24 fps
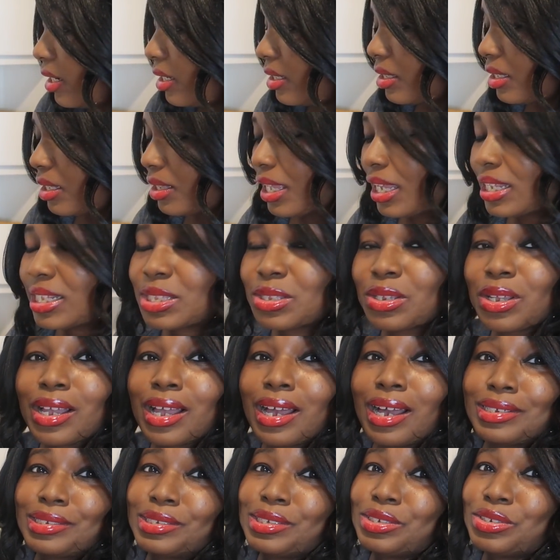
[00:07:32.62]
It is the Lysol
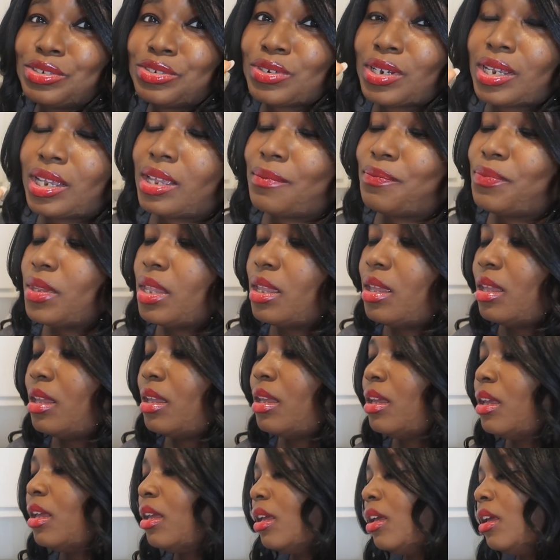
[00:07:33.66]
concentrate.
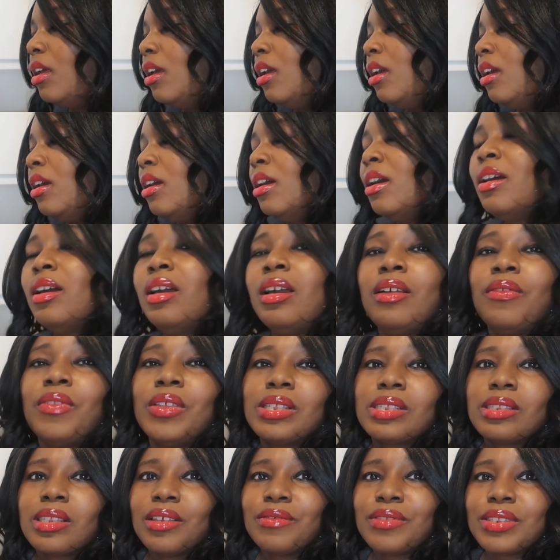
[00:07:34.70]

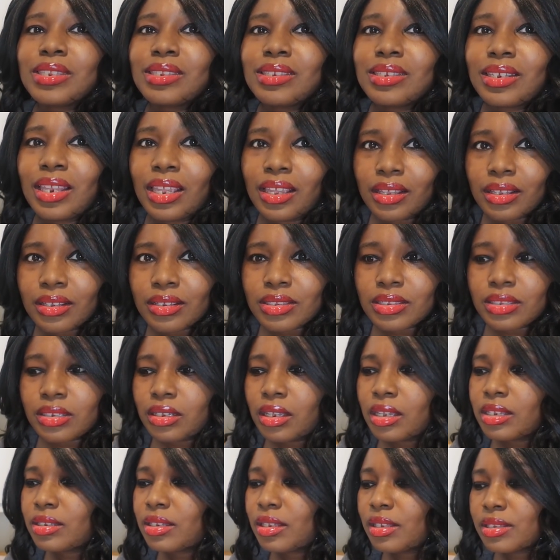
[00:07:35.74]
This stuff stinks.
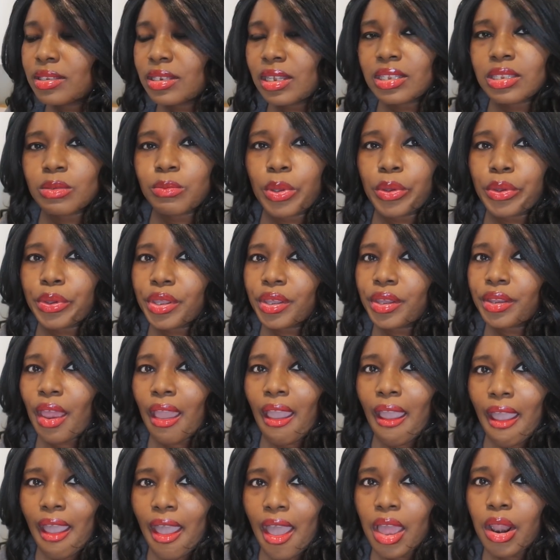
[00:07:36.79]
It does not smell
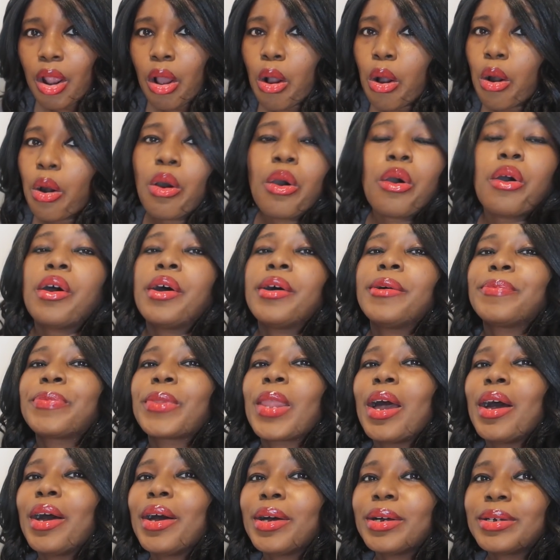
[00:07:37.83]
good at all.
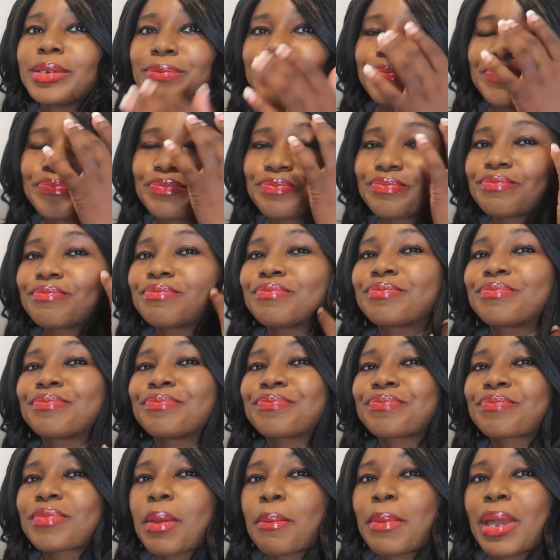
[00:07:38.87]

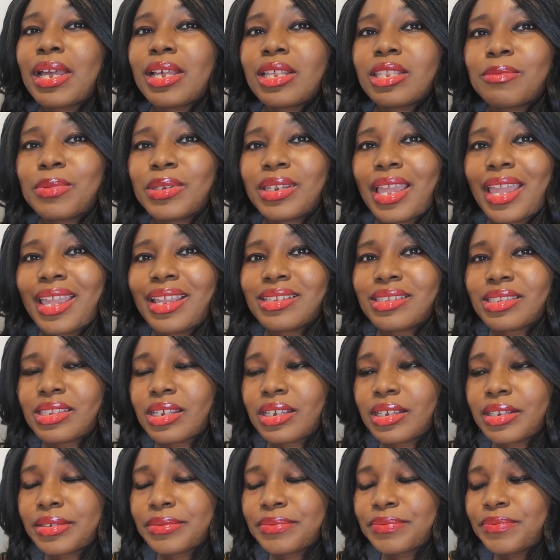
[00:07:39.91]
My husband hates
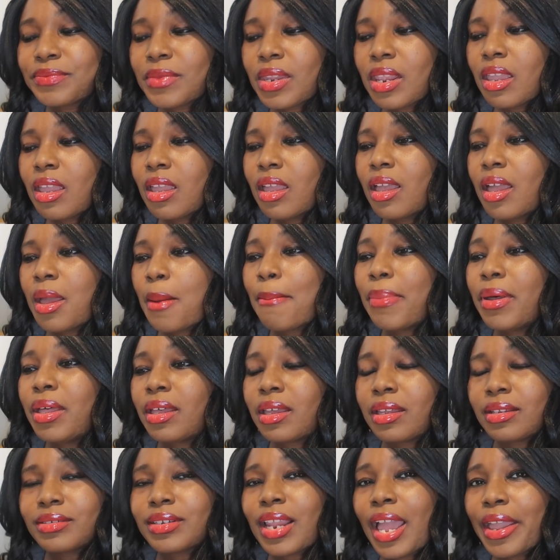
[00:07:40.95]
it,
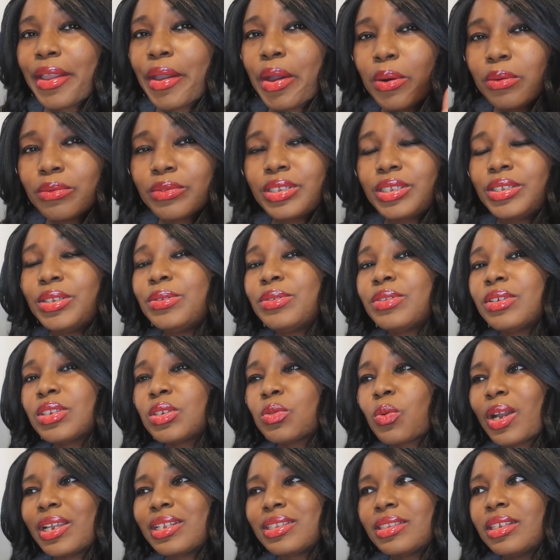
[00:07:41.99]
but I only use it
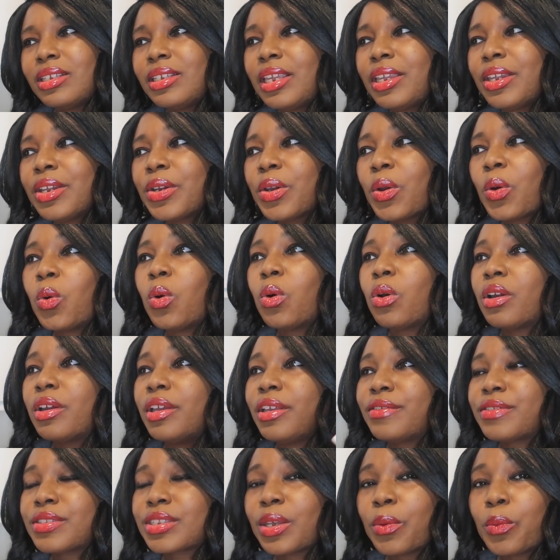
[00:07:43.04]
twice a year, or
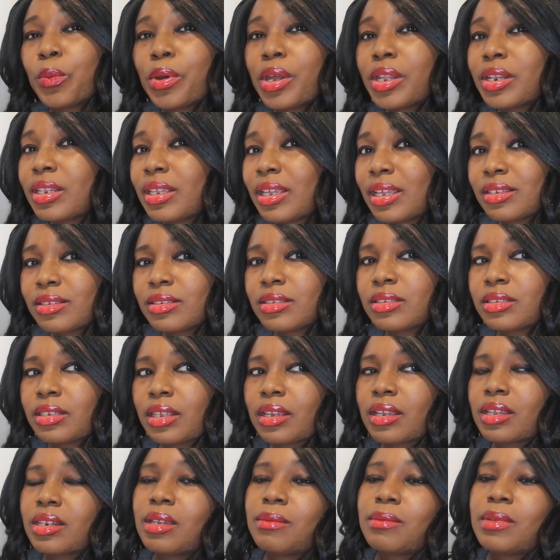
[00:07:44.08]
if someone gets
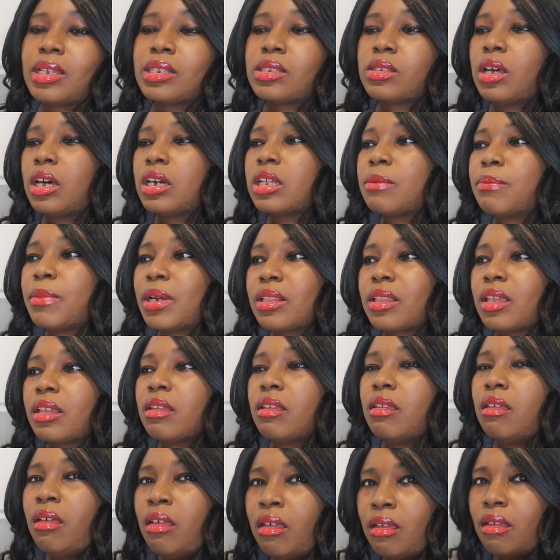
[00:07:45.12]
sick. And I'm not talking about like
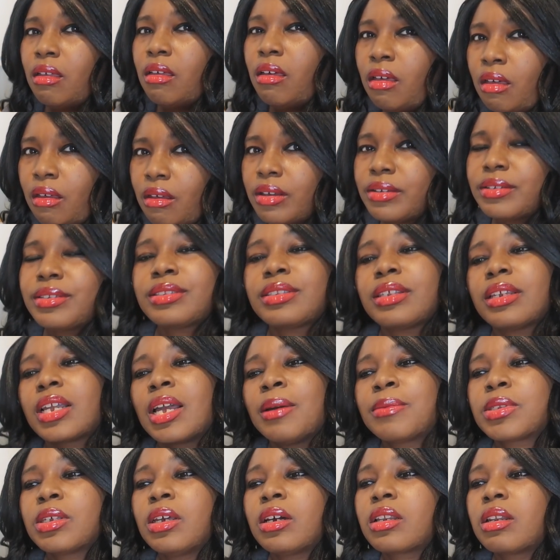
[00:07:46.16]
sick,
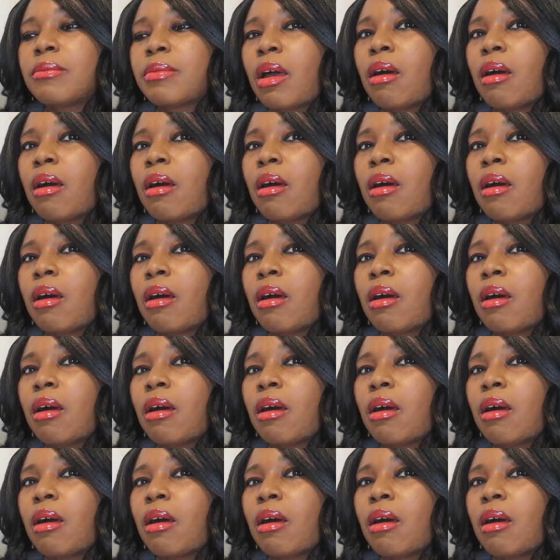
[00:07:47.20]
I'm talking